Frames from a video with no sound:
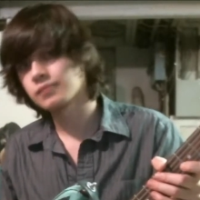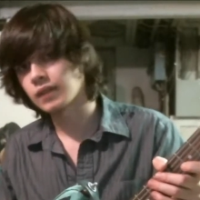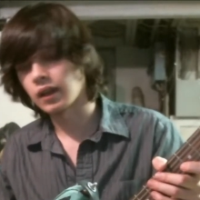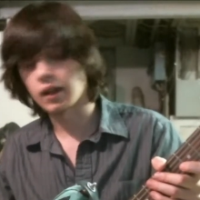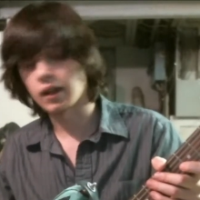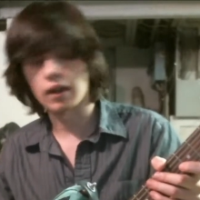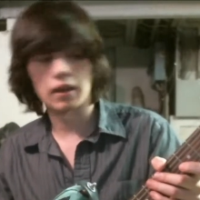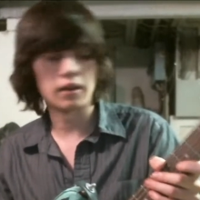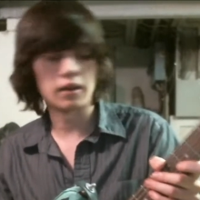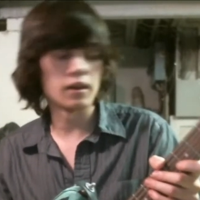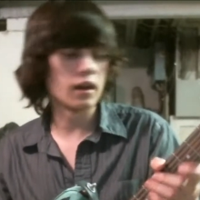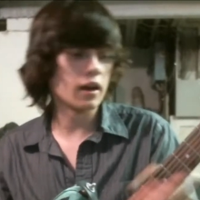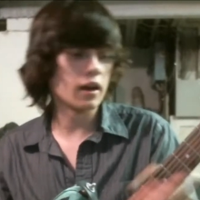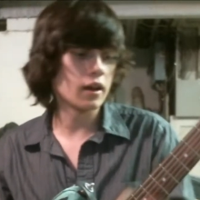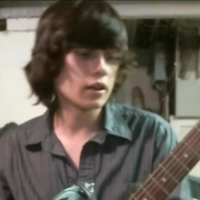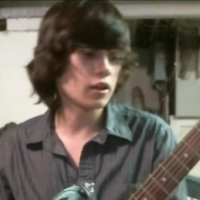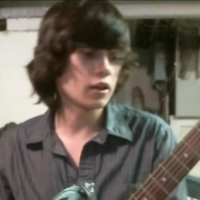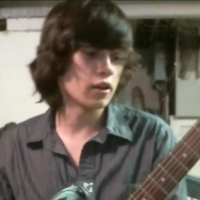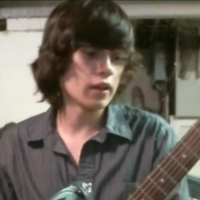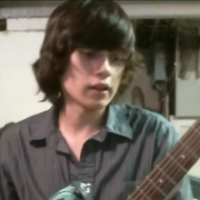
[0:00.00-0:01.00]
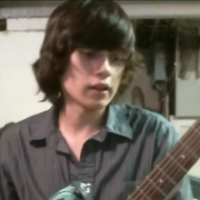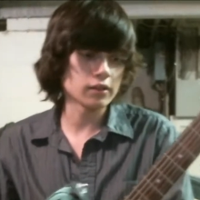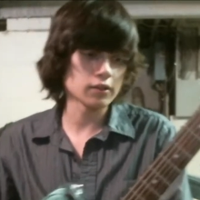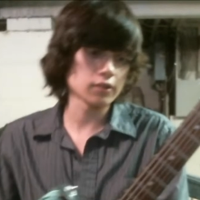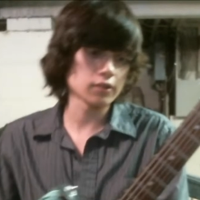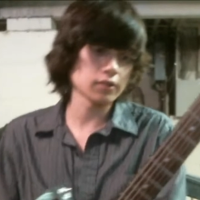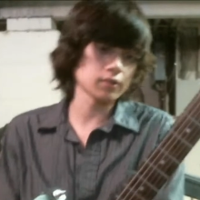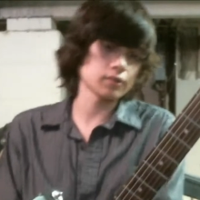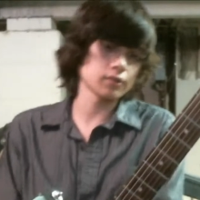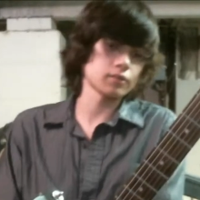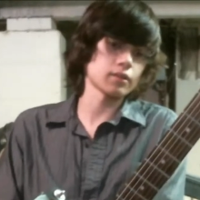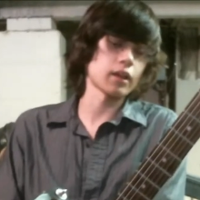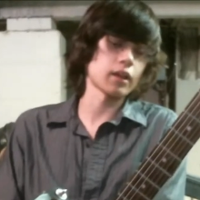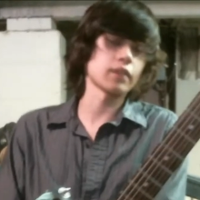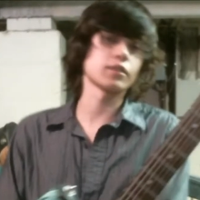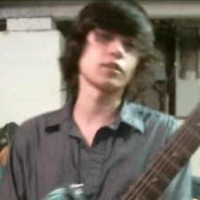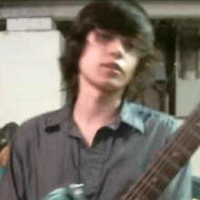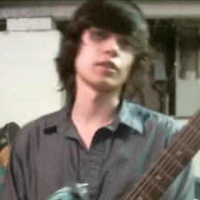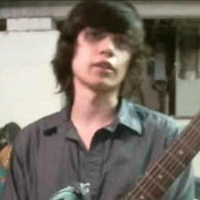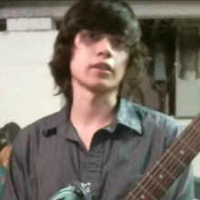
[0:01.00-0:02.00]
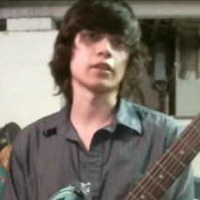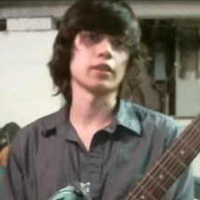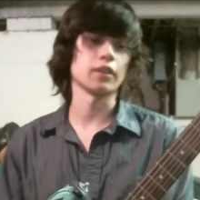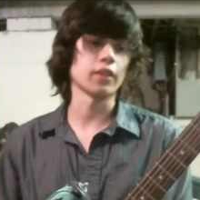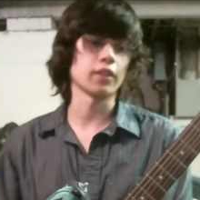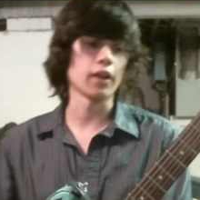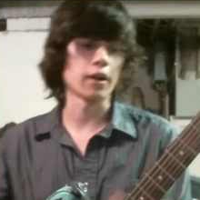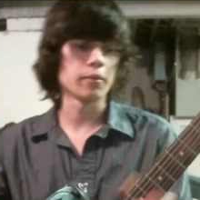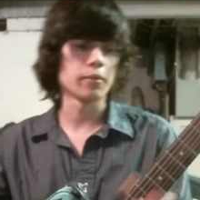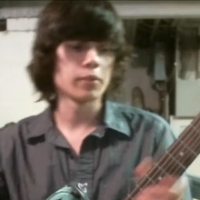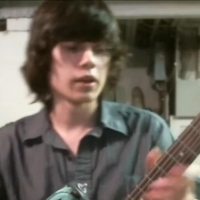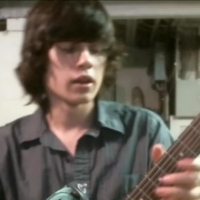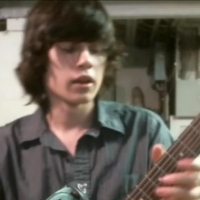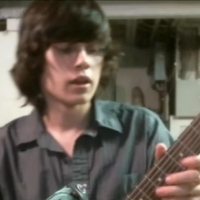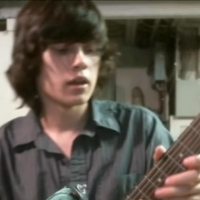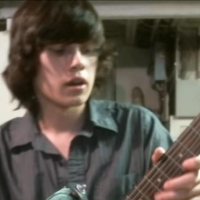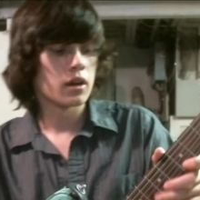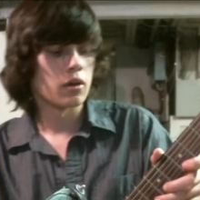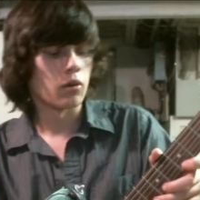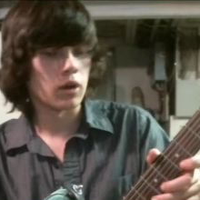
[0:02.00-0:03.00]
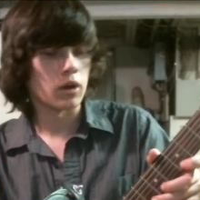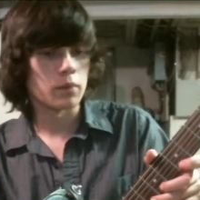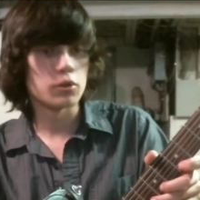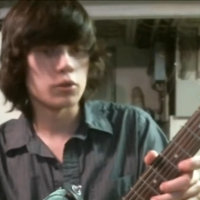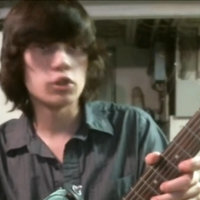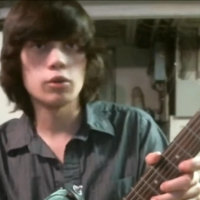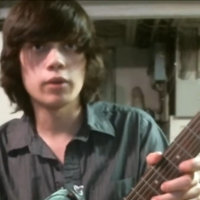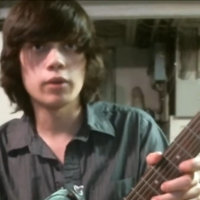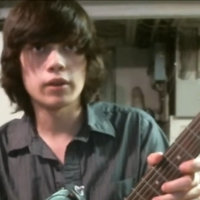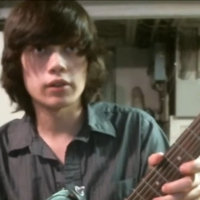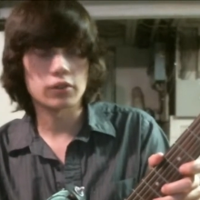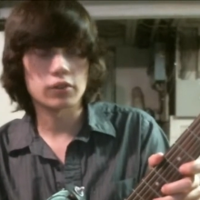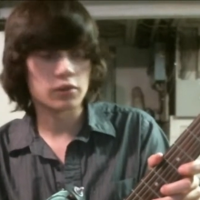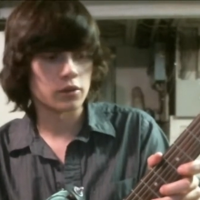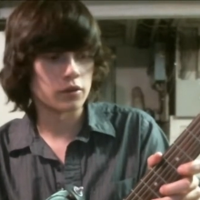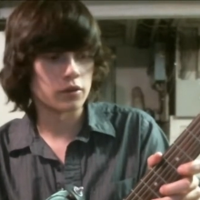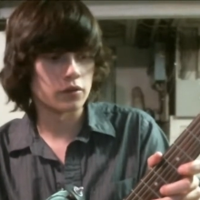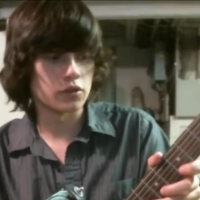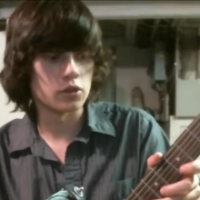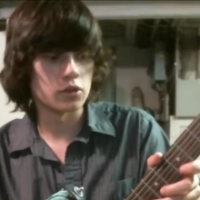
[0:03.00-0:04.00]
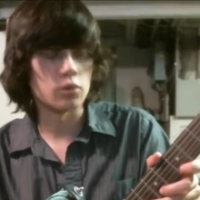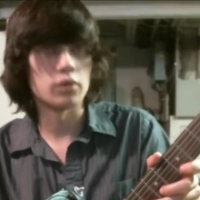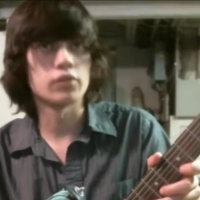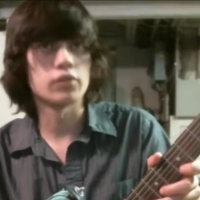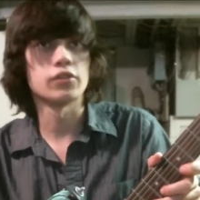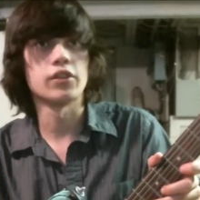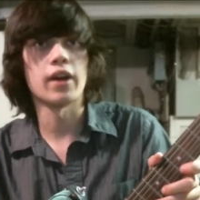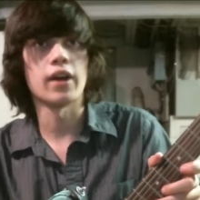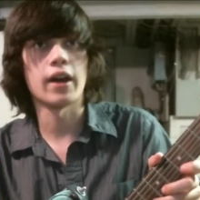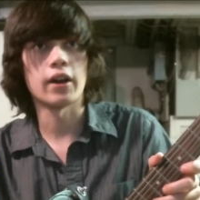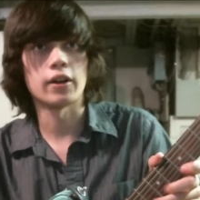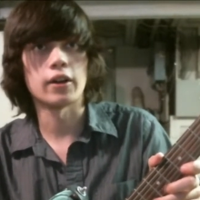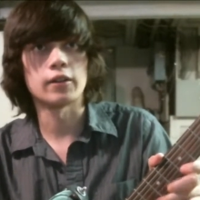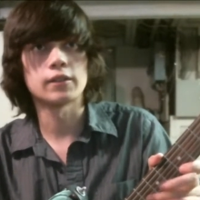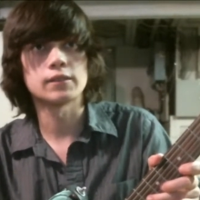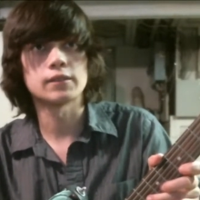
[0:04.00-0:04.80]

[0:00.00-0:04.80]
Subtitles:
And that's the technique there. What I'm doing to sort of do this entire